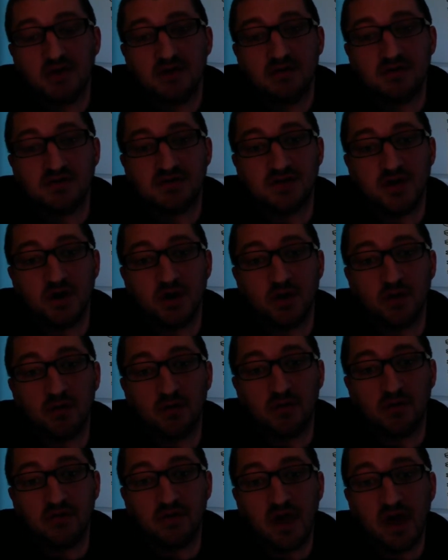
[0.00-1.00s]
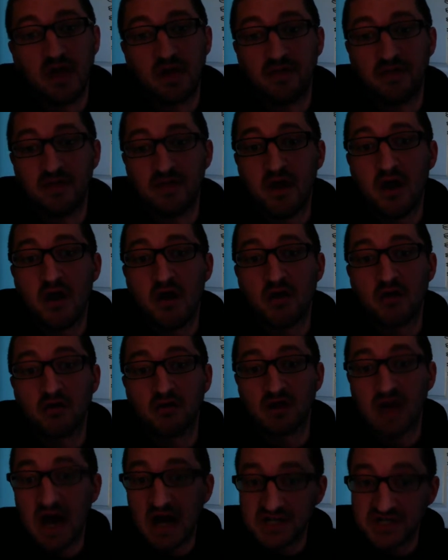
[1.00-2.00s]
So, and their
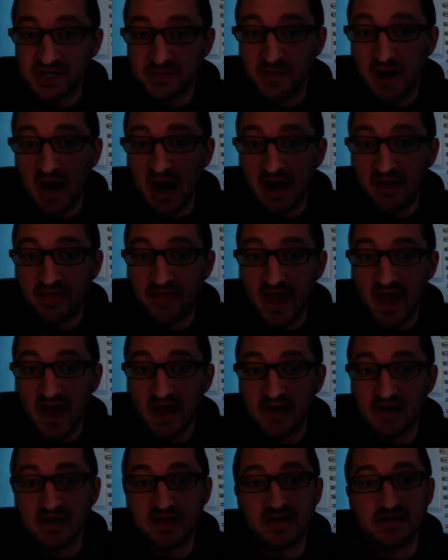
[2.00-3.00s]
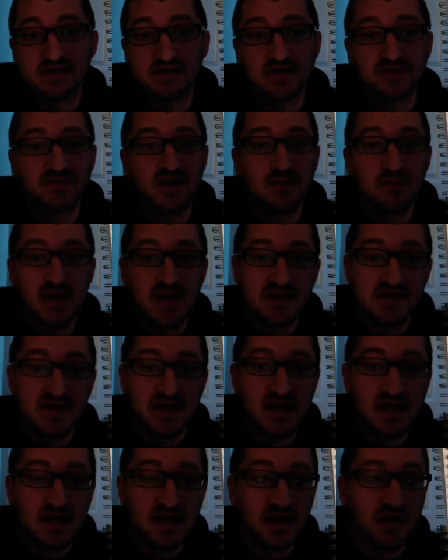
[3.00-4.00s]
logic behind that is if they
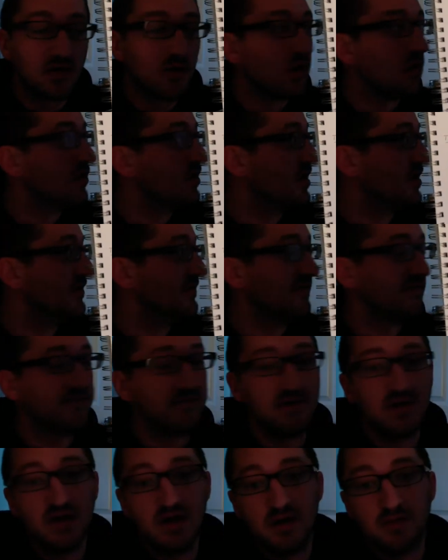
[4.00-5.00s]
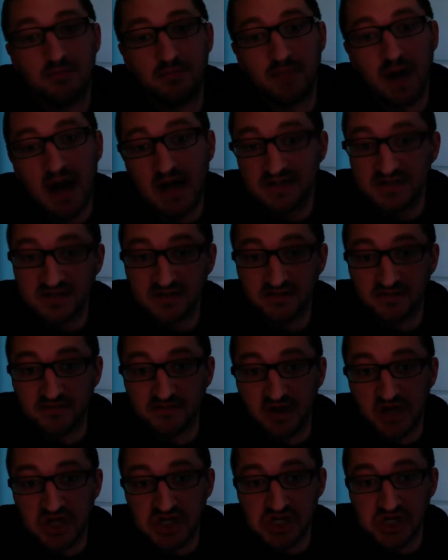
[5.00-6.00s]
maintain a goal of positive
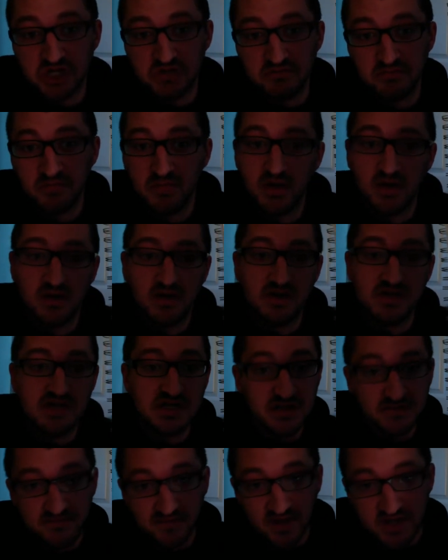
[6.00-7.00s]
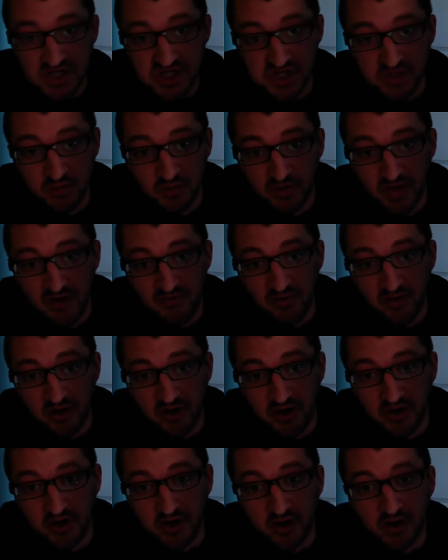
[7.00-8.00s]
inflation, deflation will never
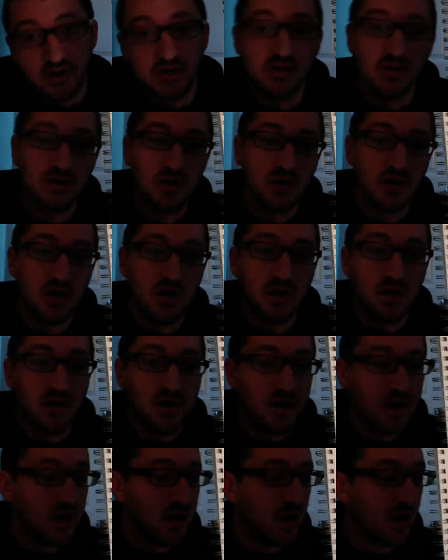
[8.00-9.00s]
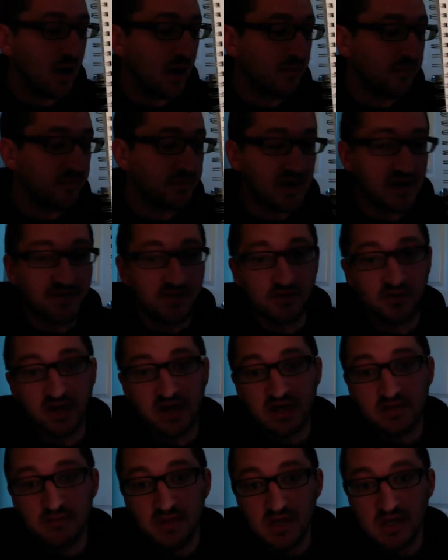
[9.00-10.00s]
occur. If you're
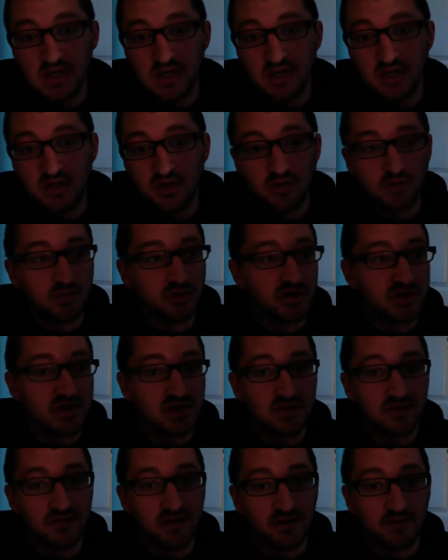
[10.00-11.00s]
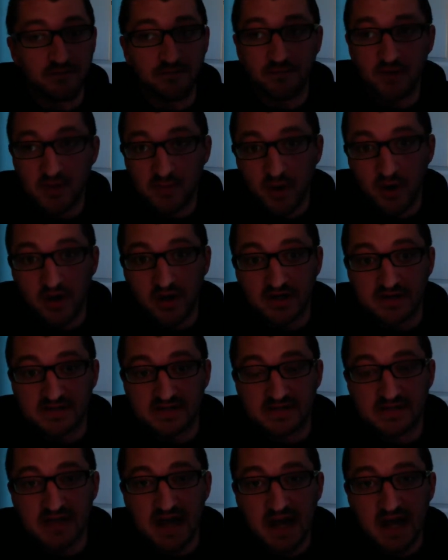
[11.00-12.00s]
like me and you believe in a free market
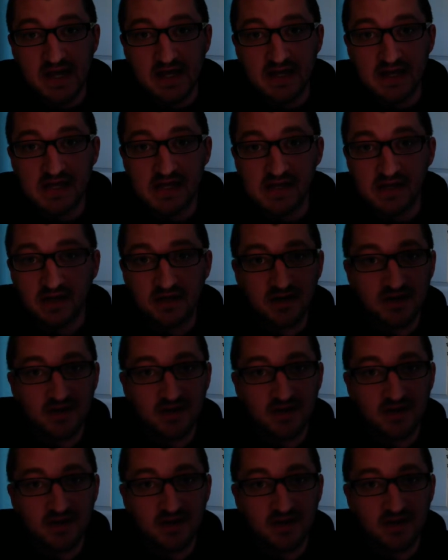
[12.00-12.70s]
society,